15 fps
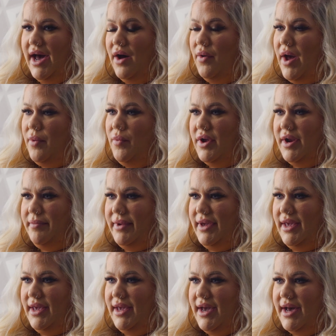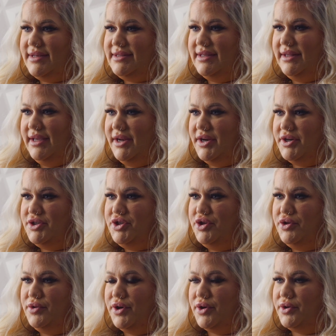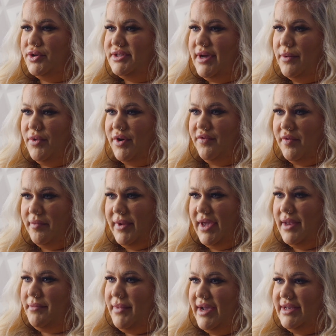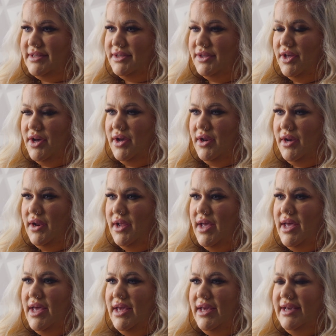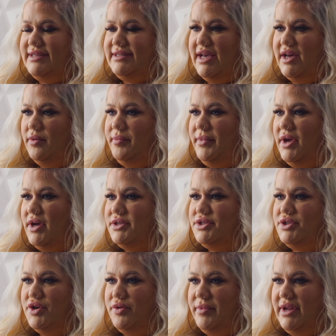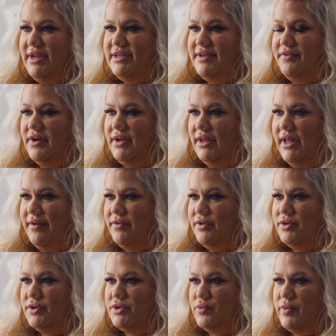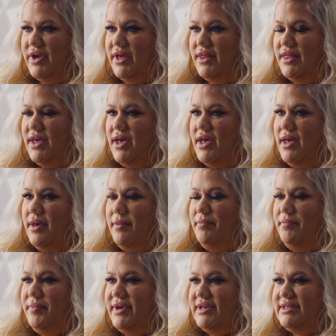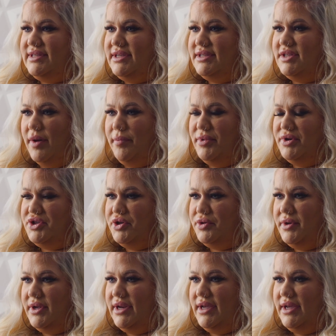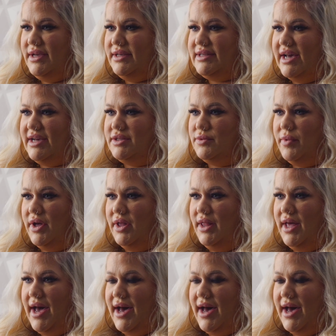how I want to be as a leader to the girls that work for me in my salon. He's helped me on so many different levels with business opportunities as well